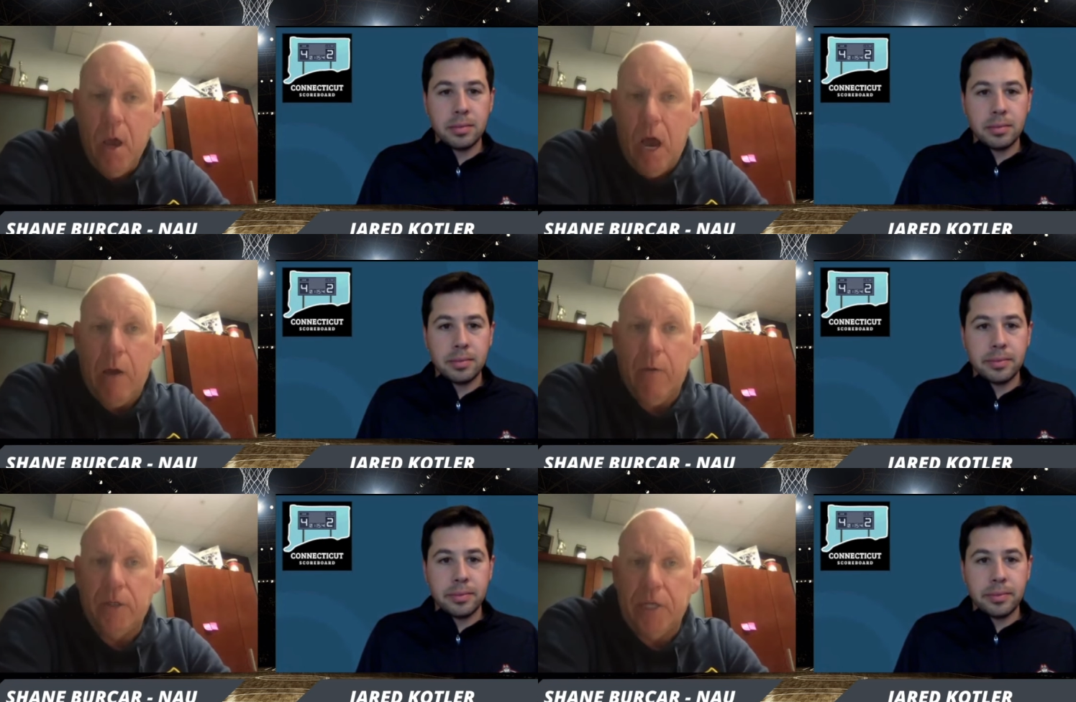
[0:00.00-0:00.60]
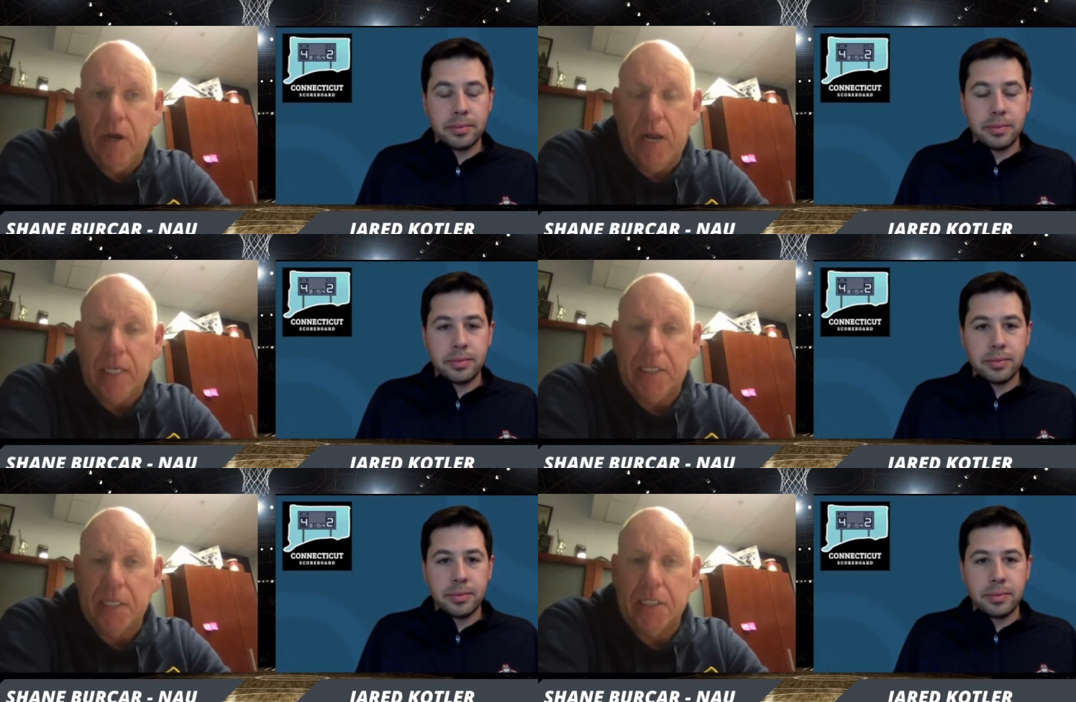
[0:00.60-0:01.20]
Speaker 1: I would say our
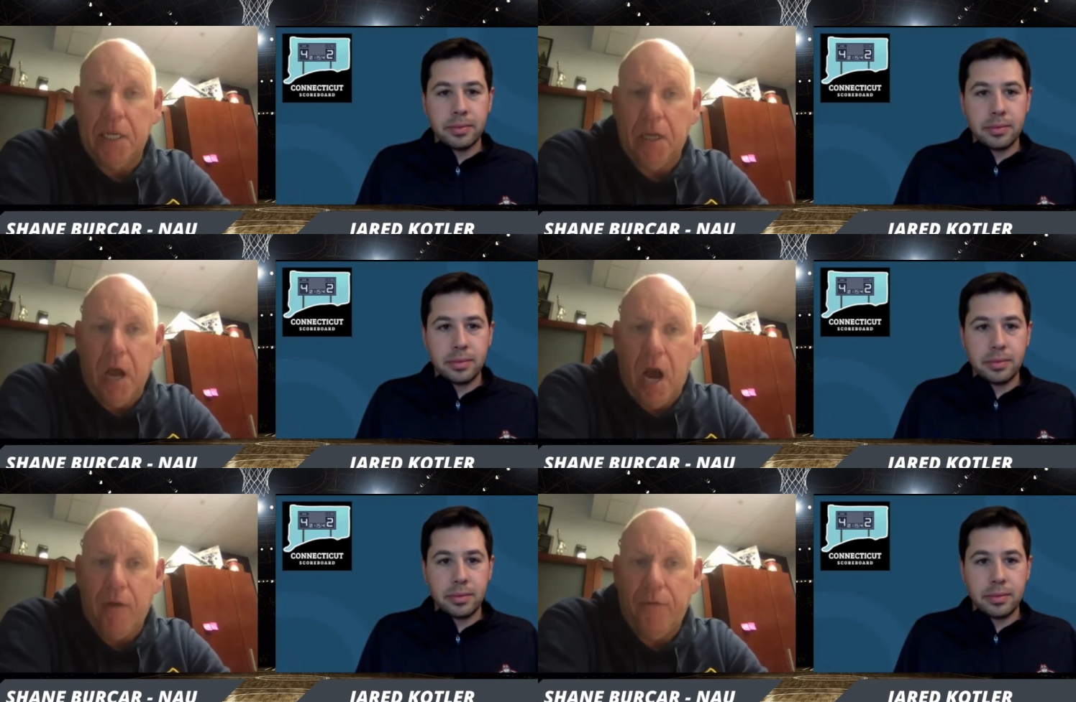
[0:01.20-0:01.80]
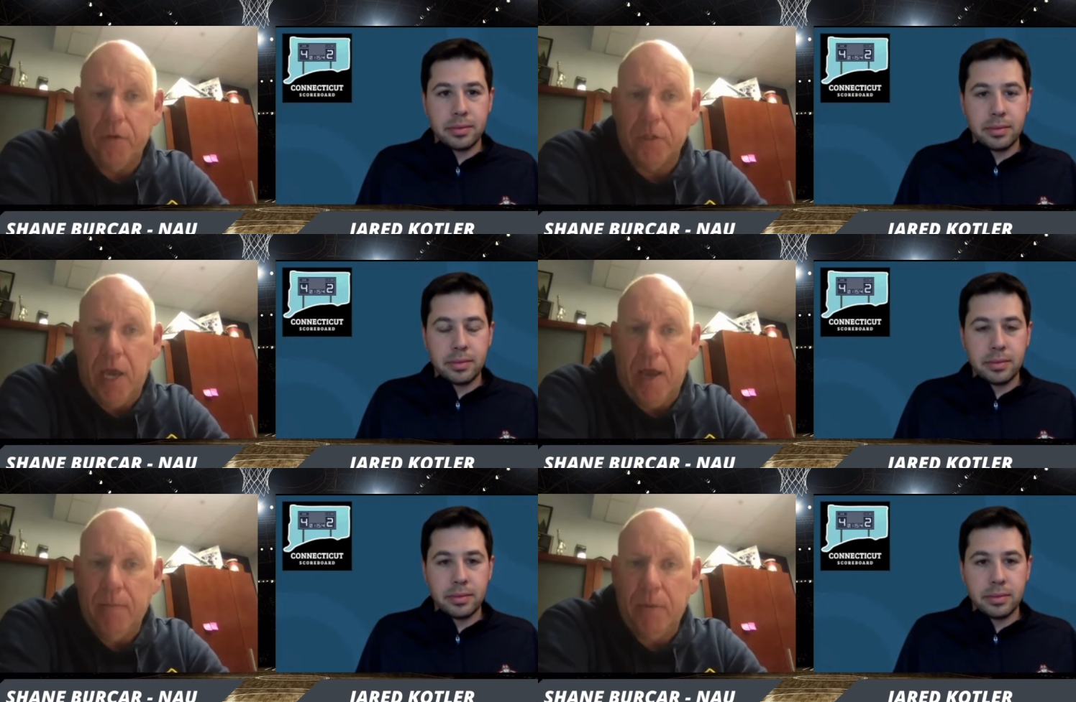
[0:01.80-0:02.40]
last 16 conference
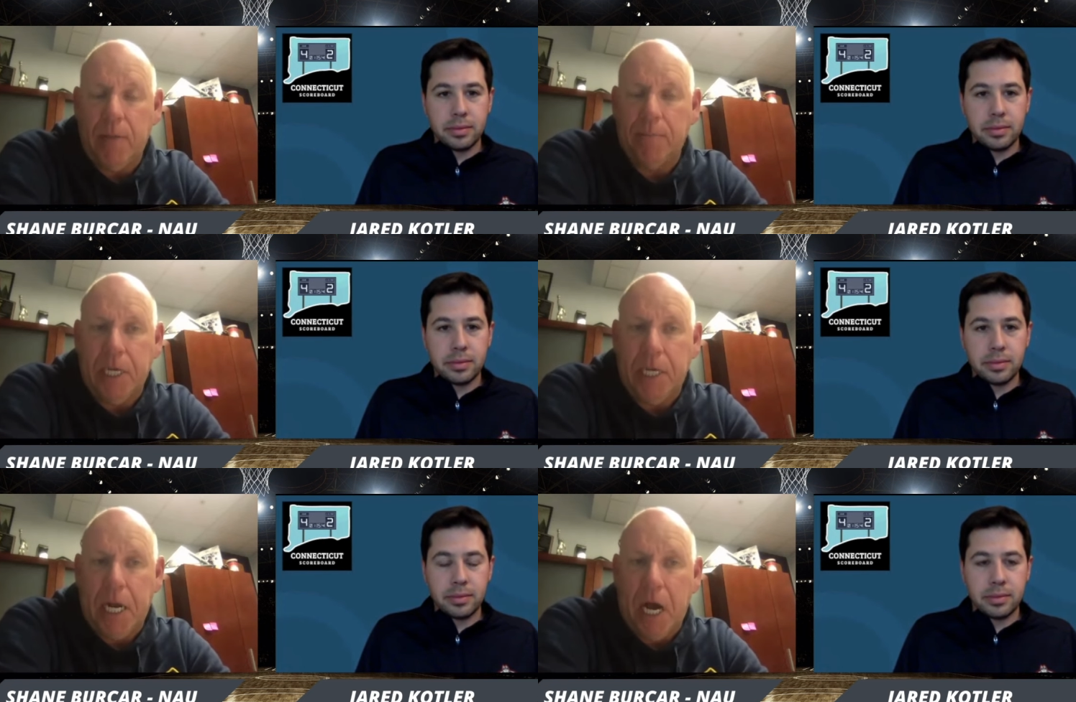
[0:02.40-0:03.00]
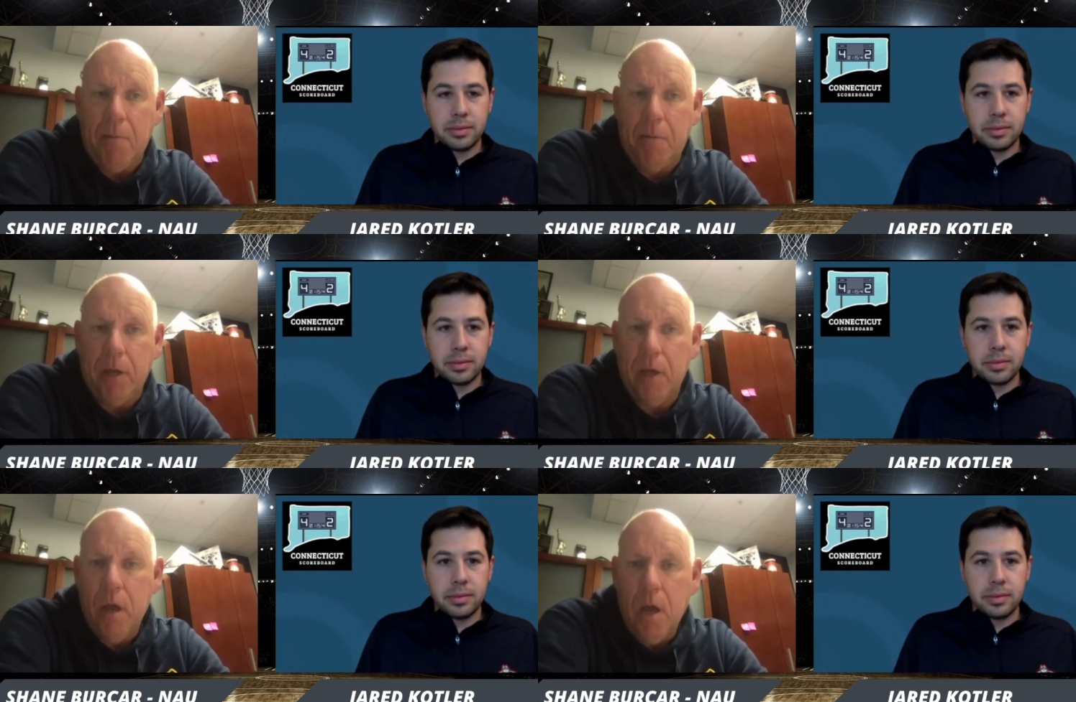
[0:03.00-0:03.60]
games, and I'm saying that
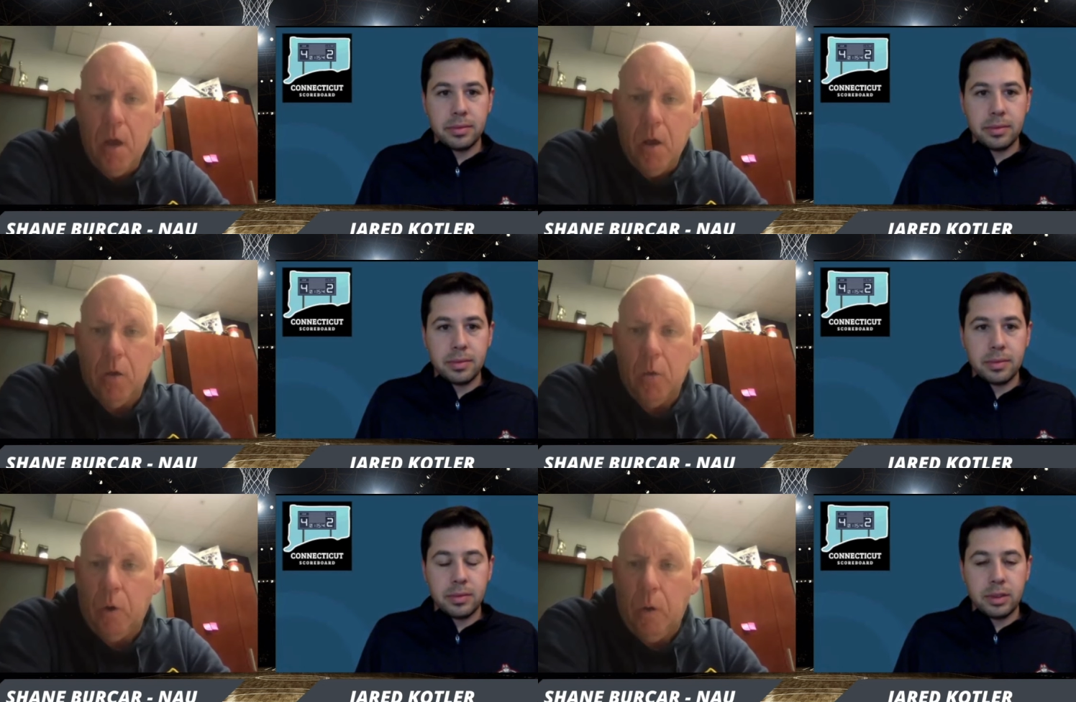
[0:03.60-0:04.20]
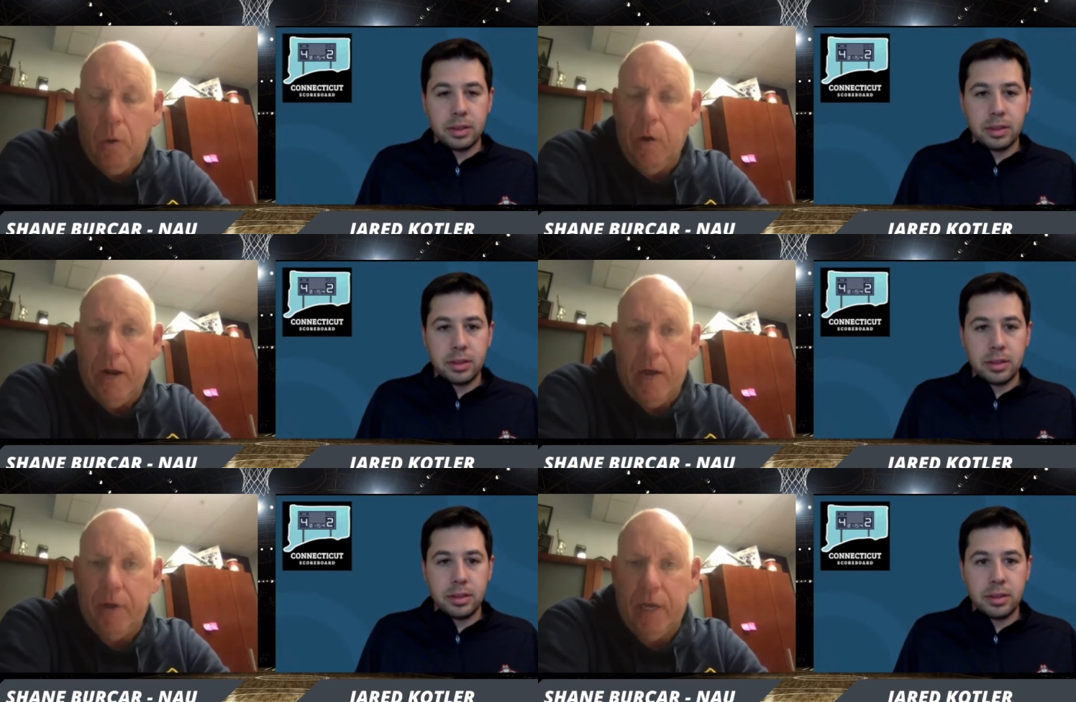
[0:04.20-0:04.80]
humbly, we, we were
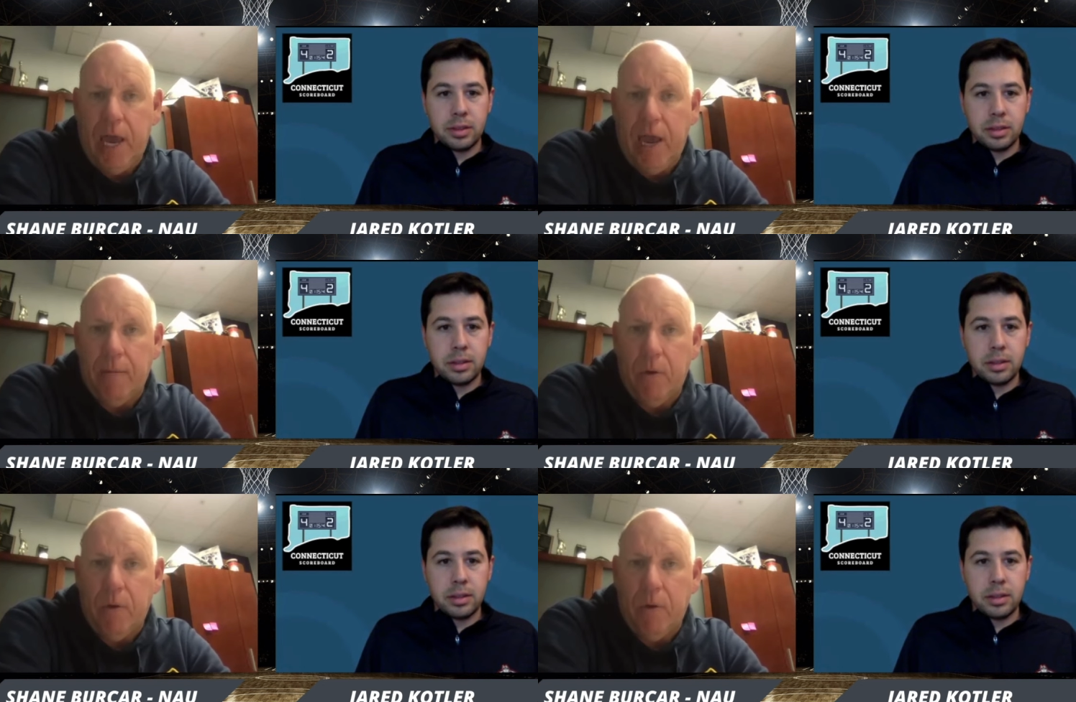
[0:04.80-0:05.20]
in every game.